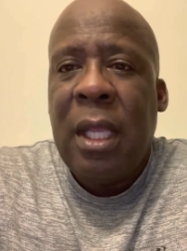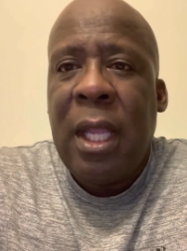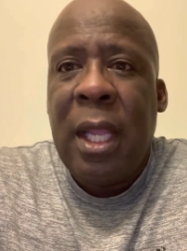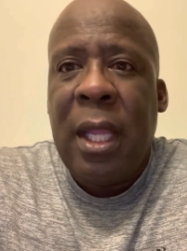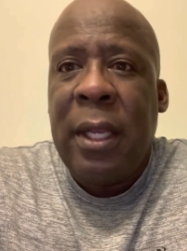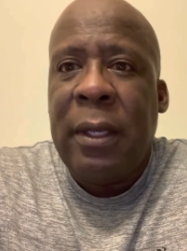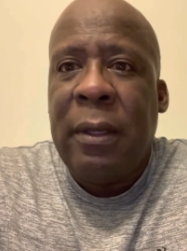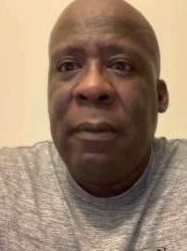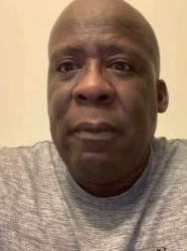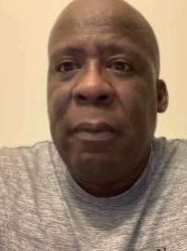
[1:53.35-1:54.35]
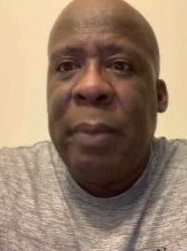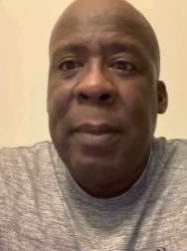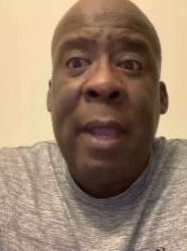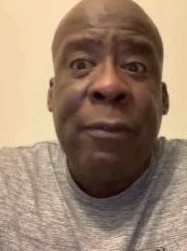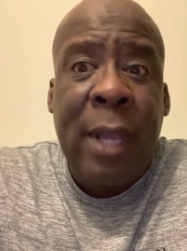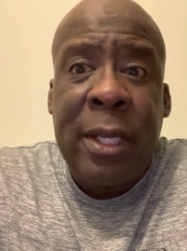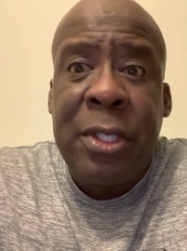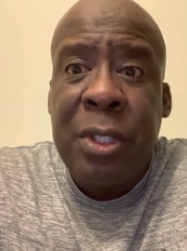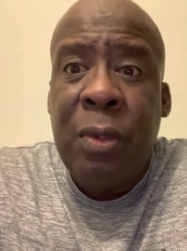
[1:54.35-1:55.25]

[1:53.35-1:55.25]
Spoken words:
And people have tried to sue